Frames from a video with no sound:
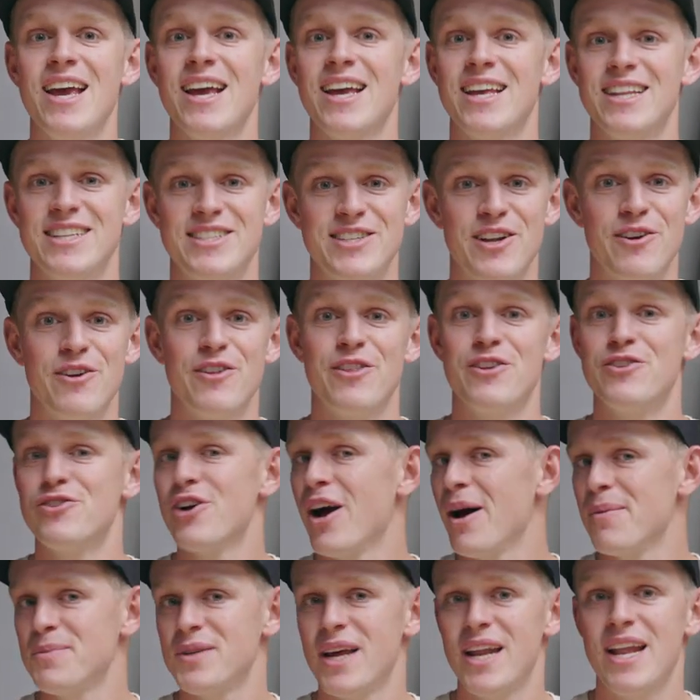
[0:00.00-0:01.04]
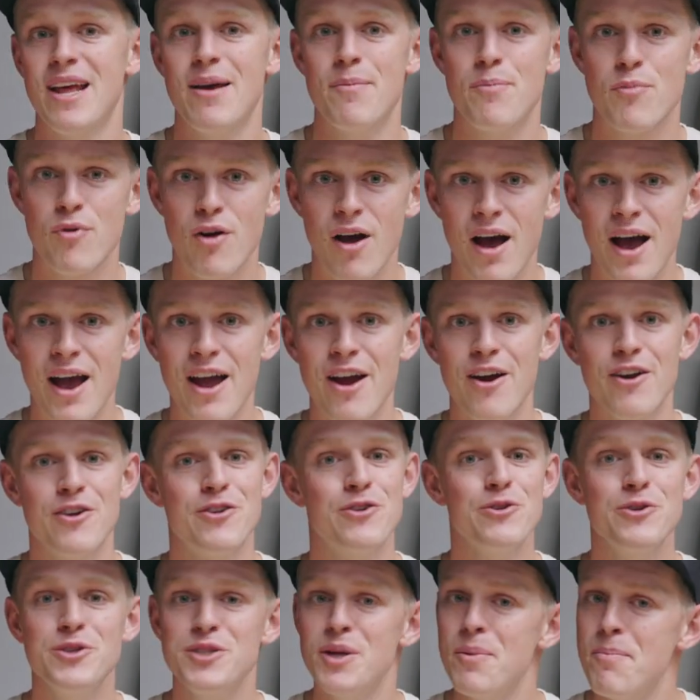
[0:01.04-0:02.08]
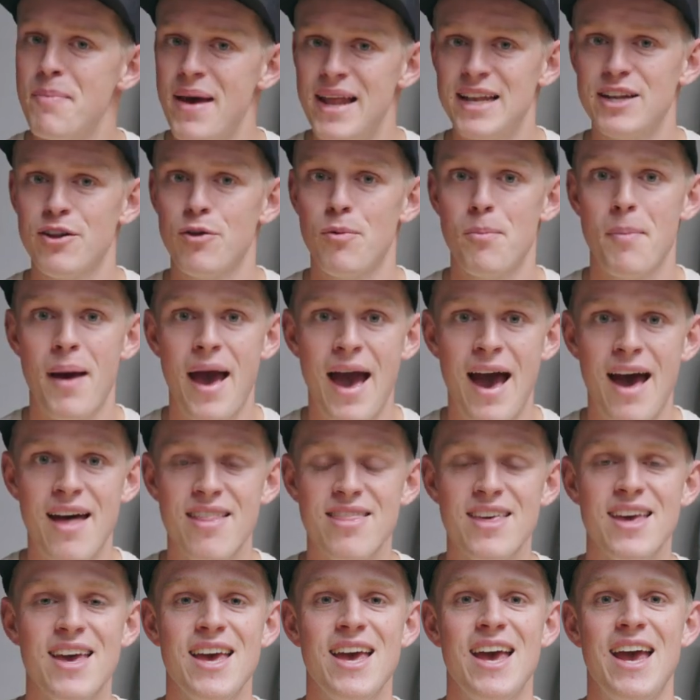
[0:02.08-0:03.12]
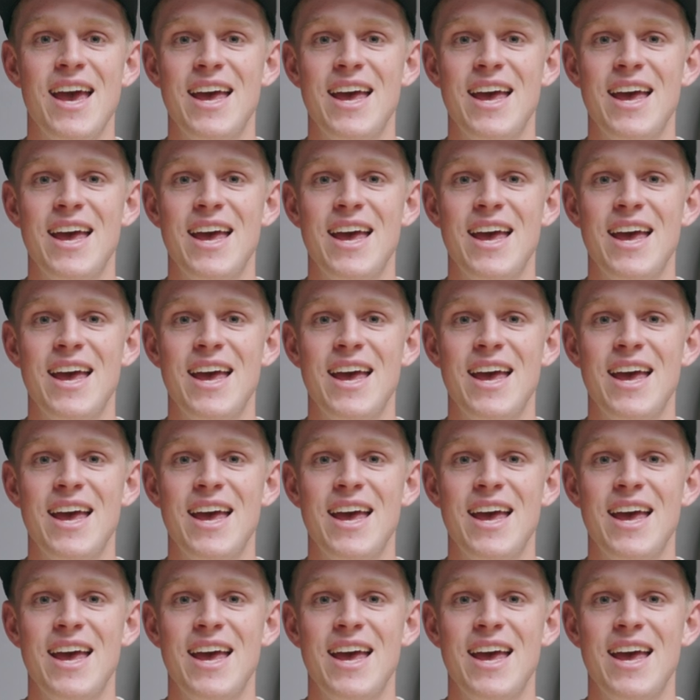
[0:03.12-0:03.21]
consider the drops I hit prior, do some mental math,